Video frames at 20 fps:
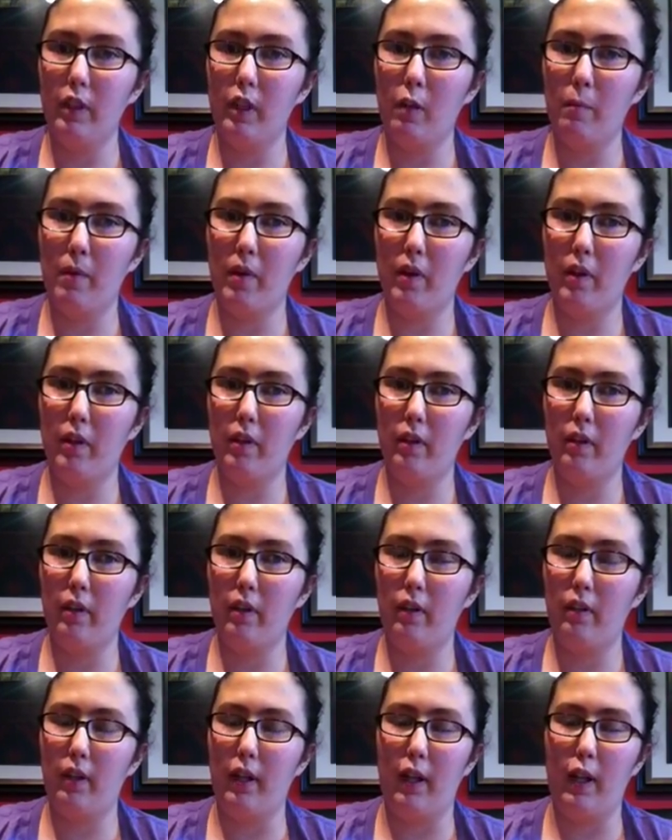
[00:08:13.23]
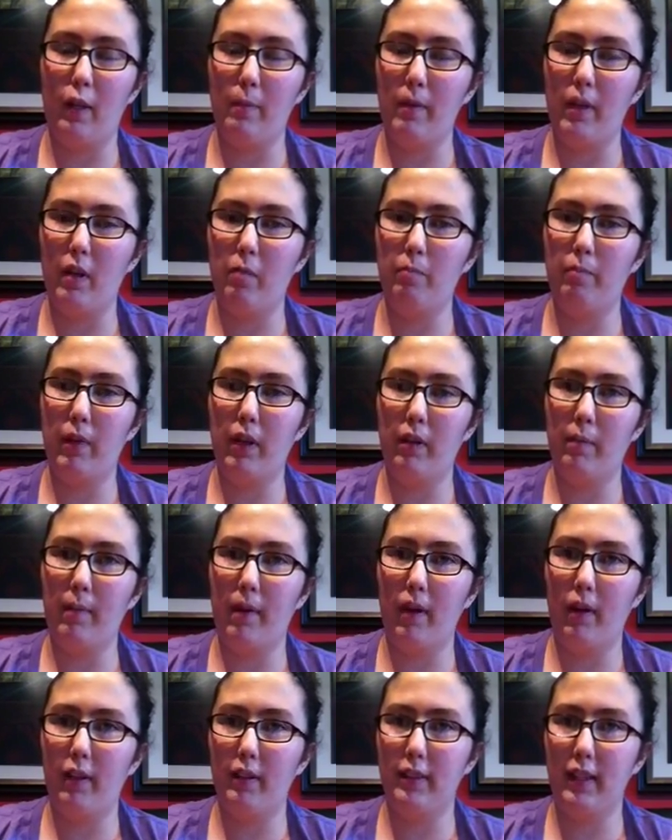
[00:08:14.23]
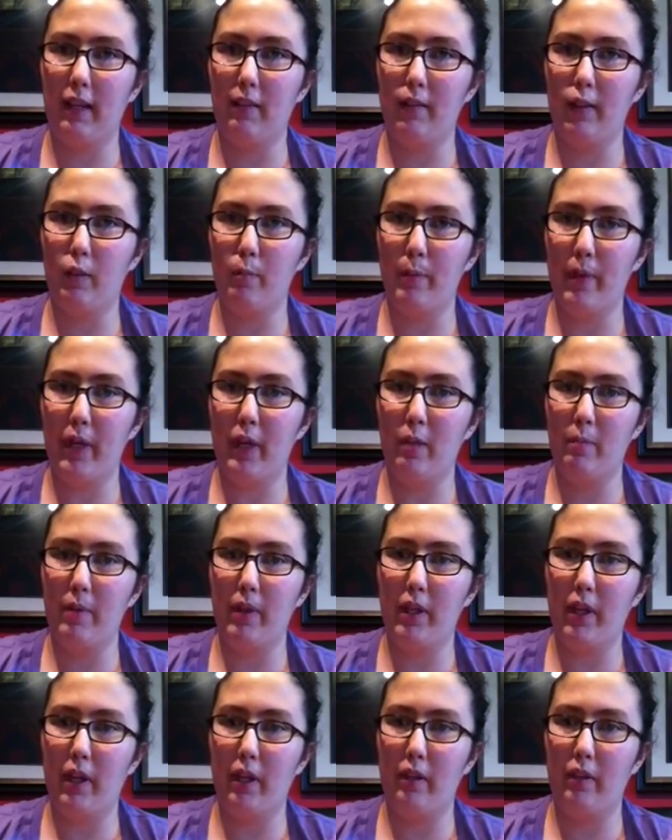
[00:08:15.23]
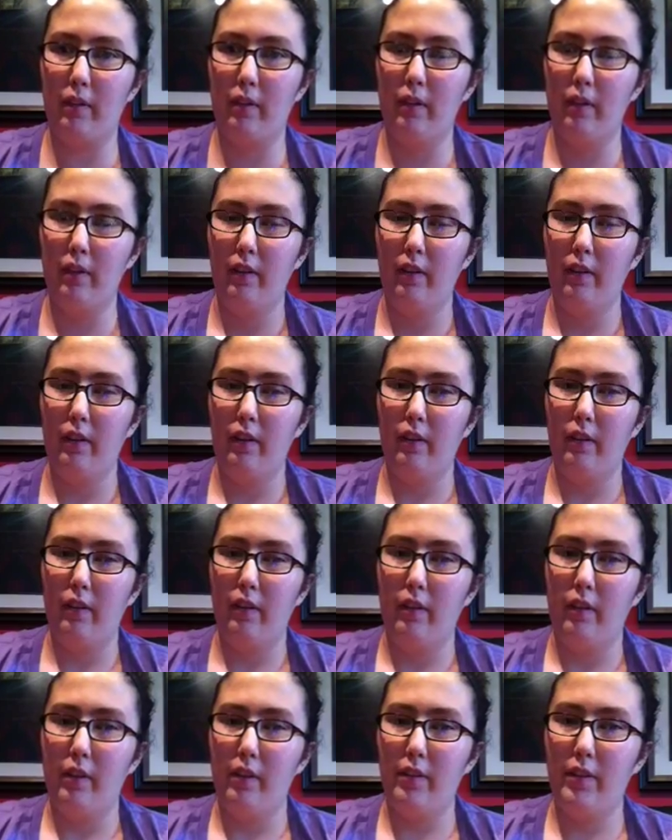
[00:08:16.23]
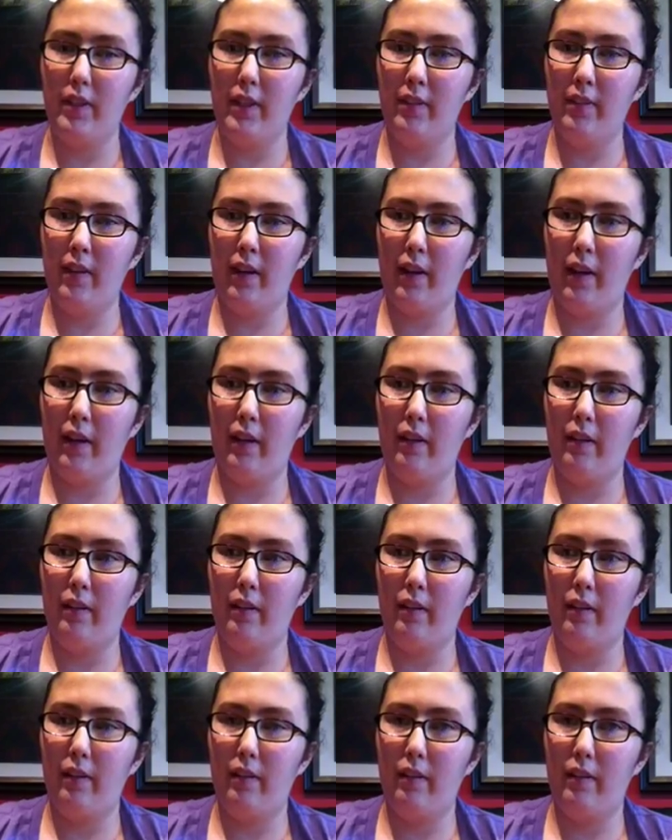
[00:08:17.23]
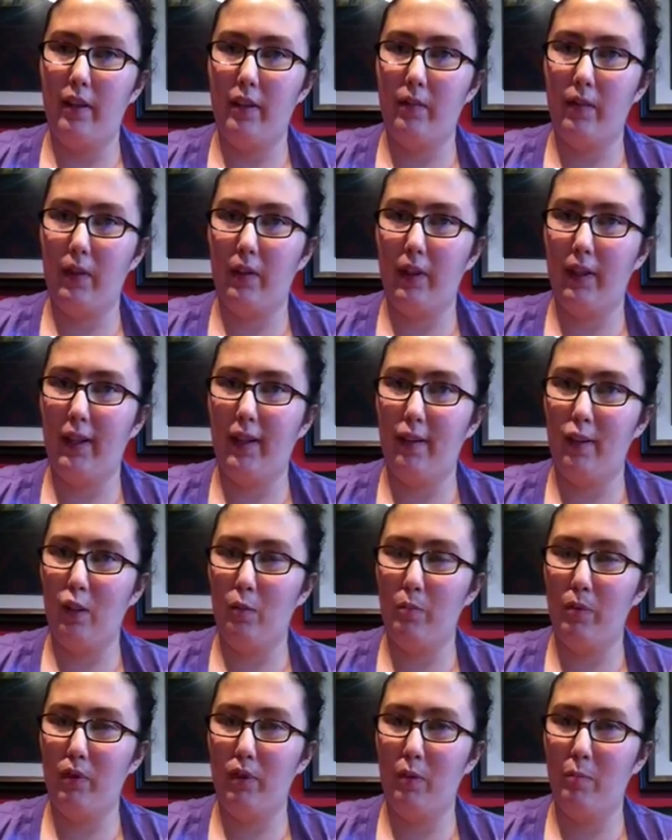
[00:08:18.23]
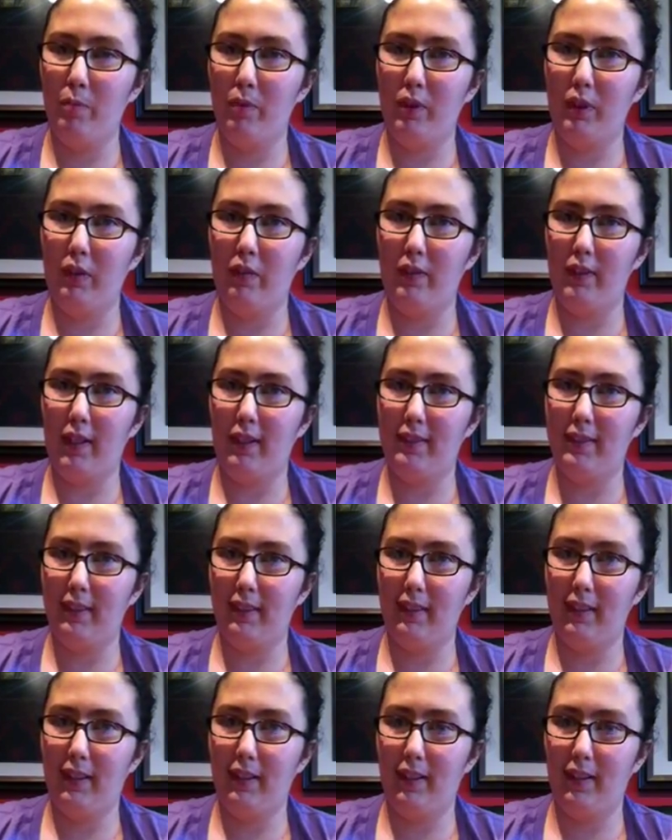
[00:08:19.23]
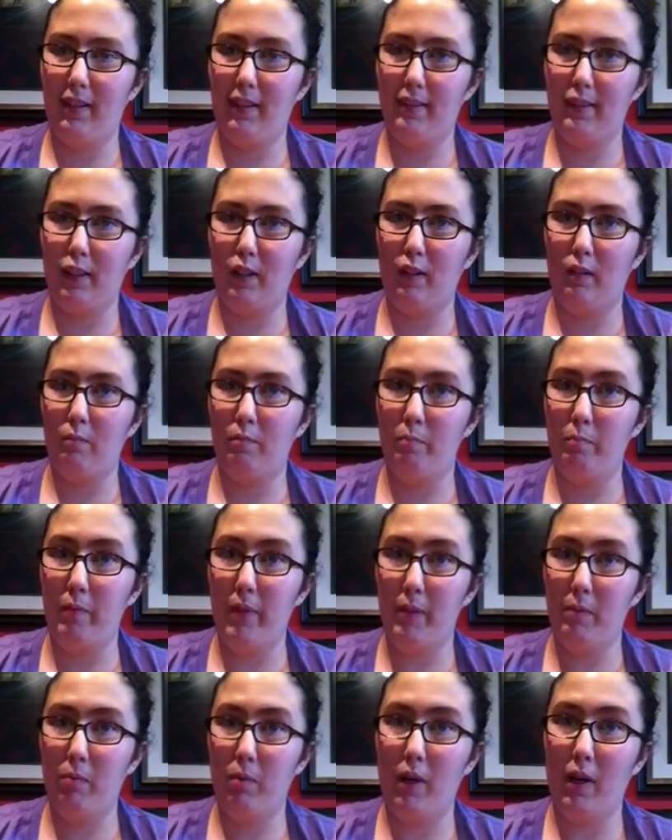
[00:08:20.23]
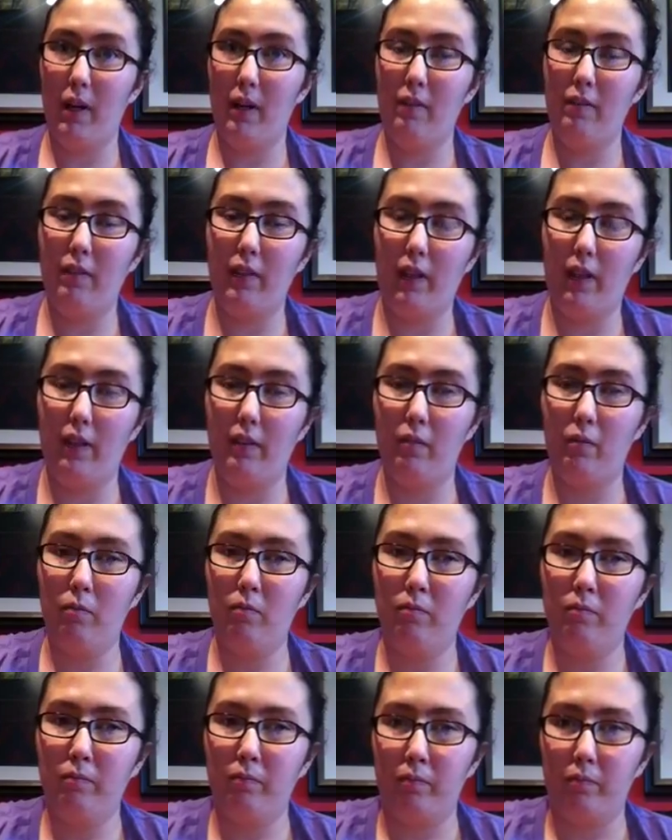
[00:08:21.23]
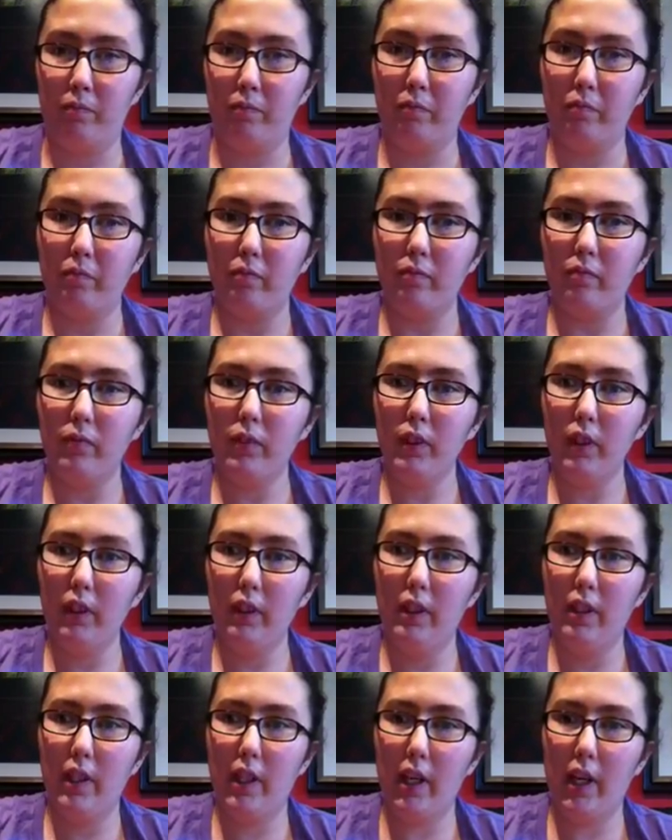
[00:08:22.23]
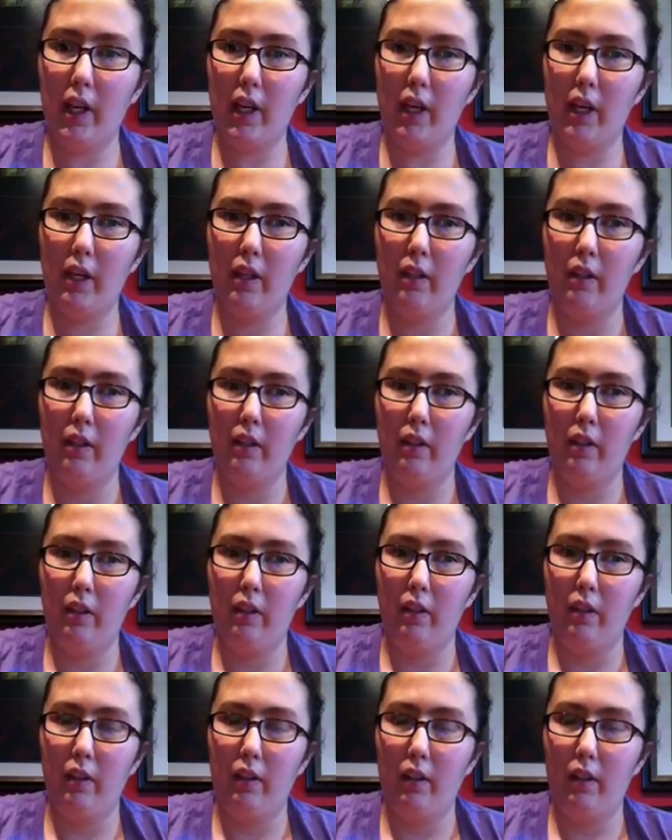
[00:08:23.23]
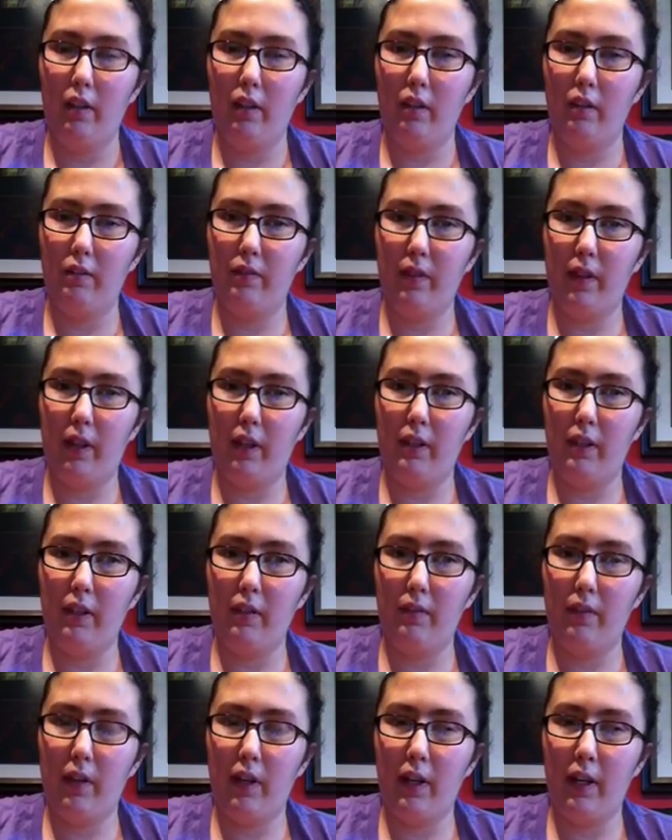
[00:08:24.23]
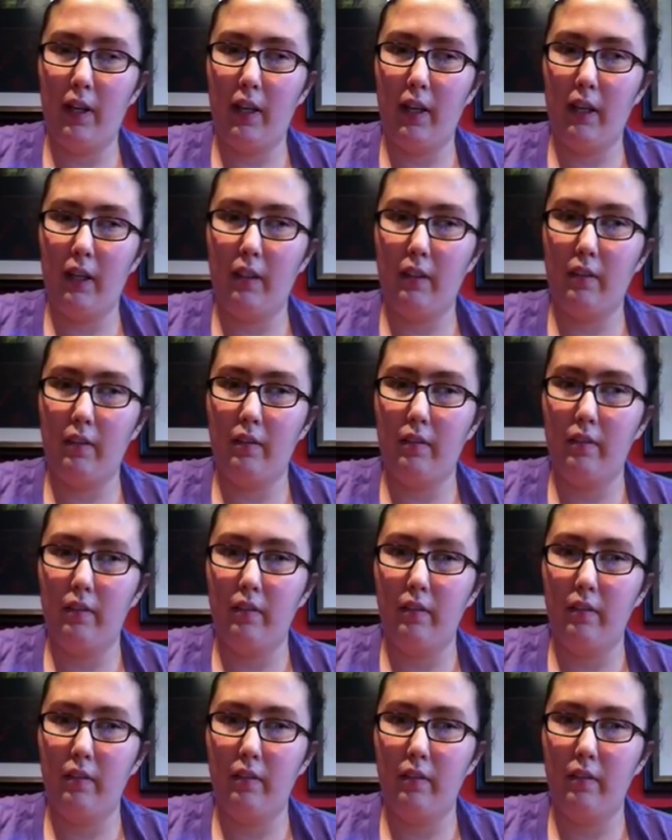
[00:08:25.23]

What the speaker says: Mary Margaret's having a baby, and you see that they're very gullible in believing that Zelena is a midwife, and they're fighting